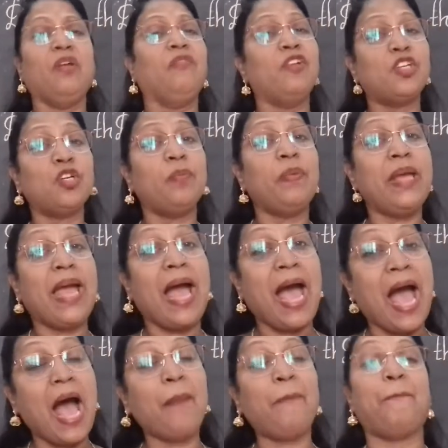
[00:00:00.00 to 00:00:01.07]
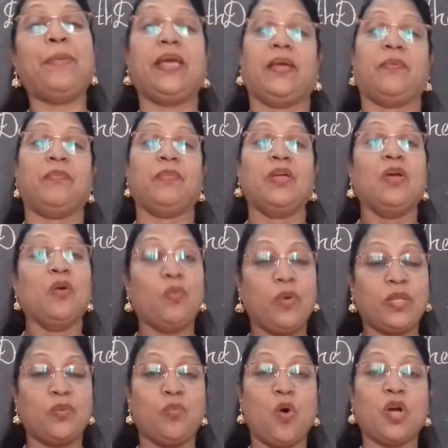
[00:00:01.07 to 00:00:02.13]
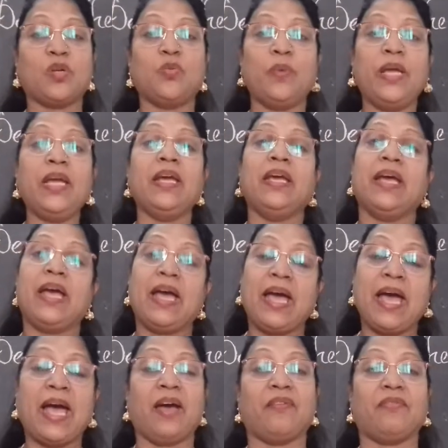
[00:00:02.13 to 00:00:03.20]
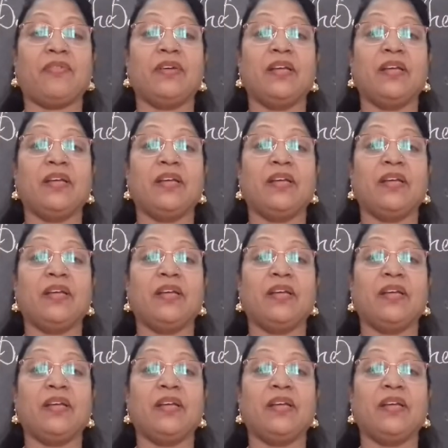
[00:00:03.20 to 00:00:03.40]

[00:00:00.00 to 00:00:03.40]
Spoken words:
We should be happy with what we have.